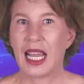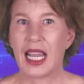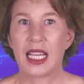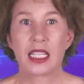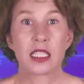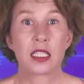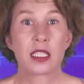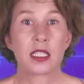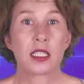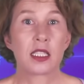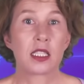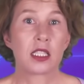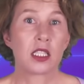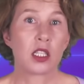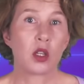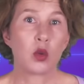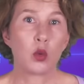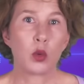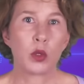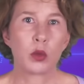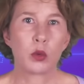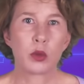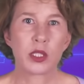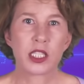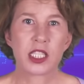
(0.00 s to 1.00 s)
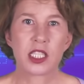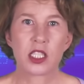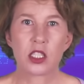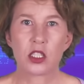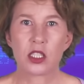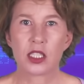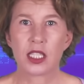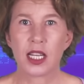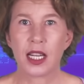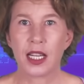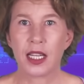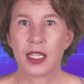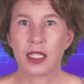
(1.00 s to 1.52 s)
And since no one wants to
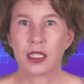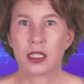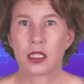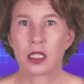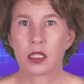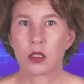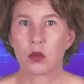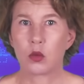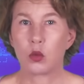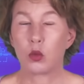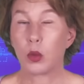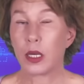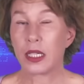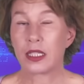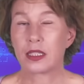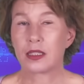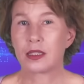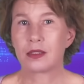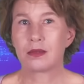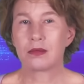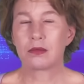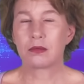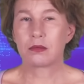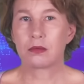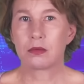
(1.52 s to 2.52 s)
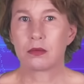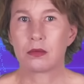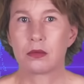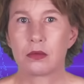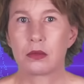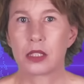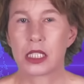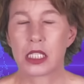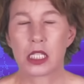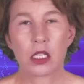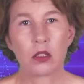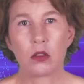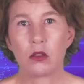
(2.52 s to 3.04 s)
say it, well,
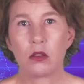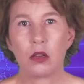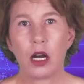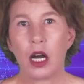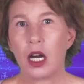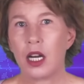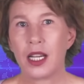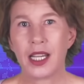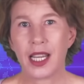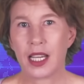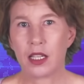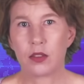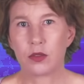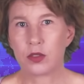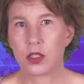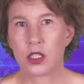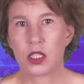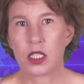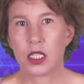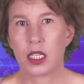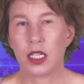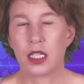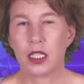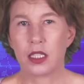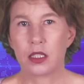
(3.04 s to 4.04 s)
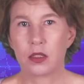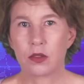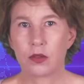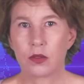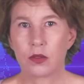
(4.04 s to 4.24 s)
so I have to say it.